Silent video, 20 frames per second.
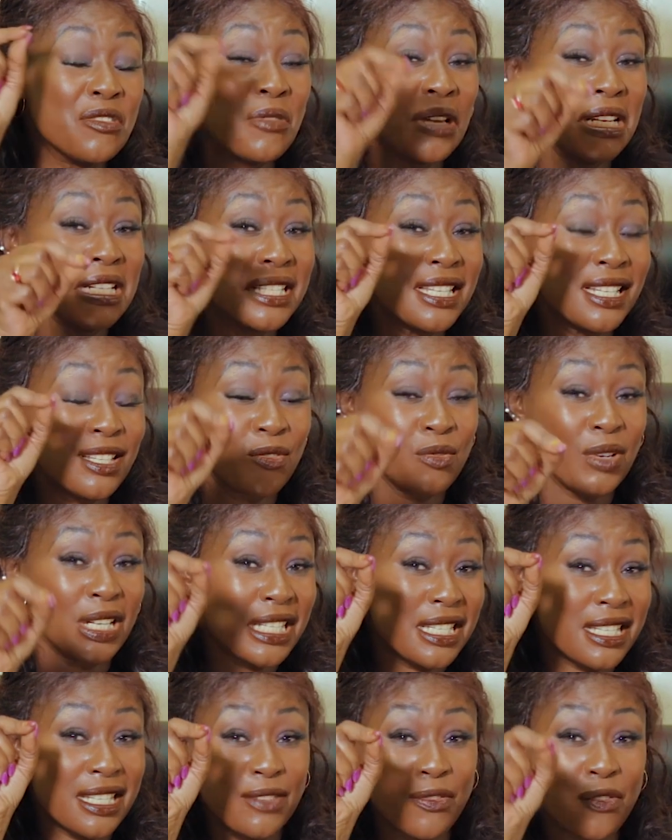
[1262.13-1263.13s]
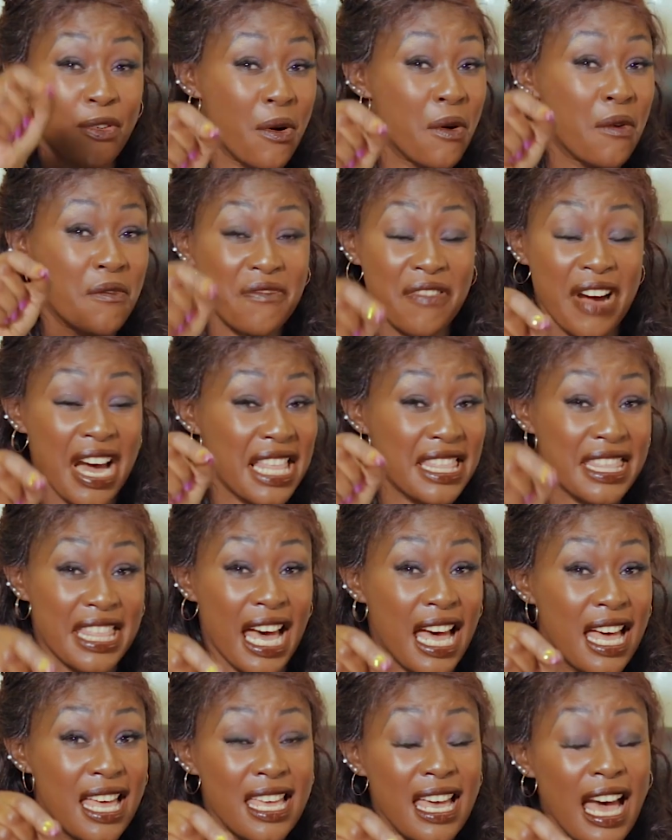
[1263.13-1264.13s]
2024,
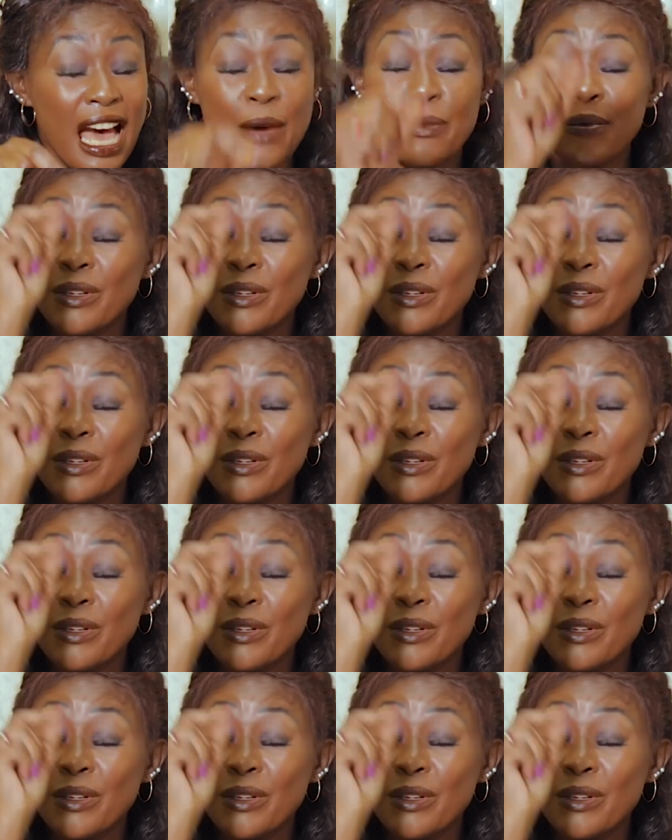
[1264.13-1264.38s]
Father, I